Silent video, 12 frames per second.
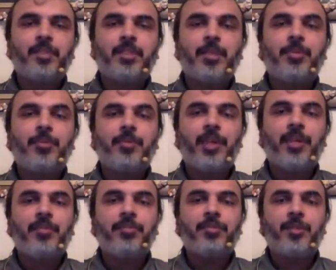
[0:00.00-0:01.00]
Chapter
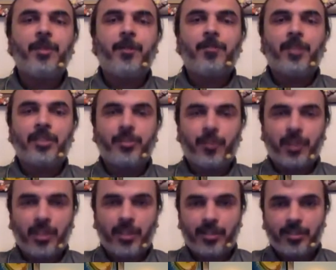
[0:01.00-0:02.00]
5,
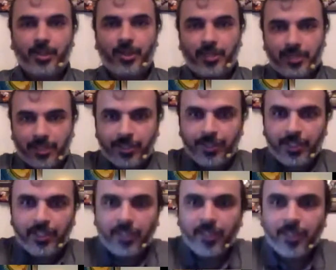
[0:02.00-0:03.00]
Ashtavakra does not
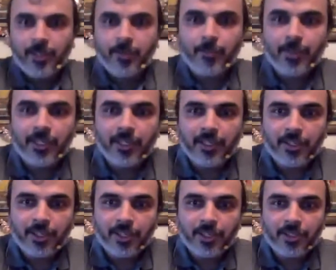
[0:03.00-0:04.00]
disagree, but in a
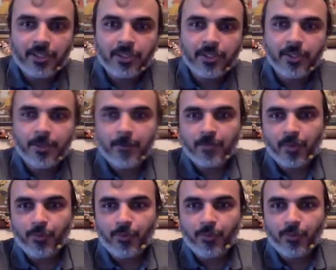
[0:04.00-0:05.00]
terse,
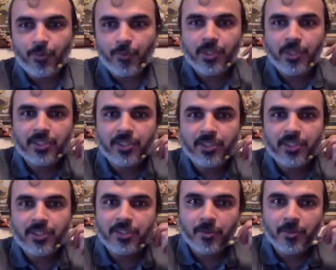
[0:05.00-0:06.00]
four
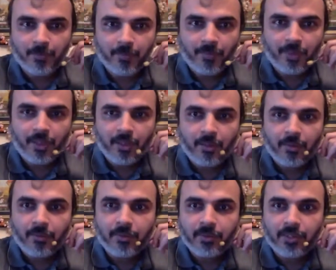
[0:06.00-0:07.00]
verses
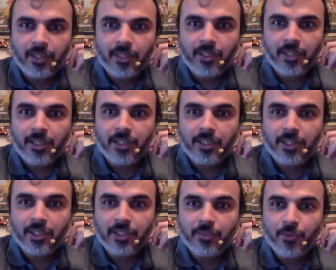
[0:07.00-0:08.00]

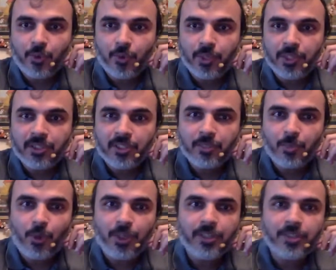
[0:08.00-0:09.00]

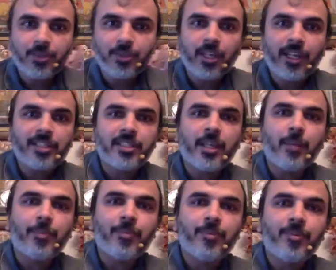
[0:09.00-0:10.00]
points to the next step,
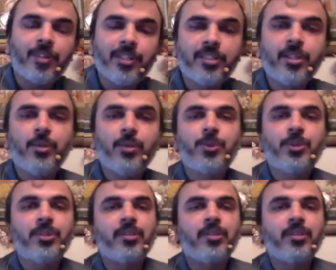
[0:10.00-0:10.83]
dissolution.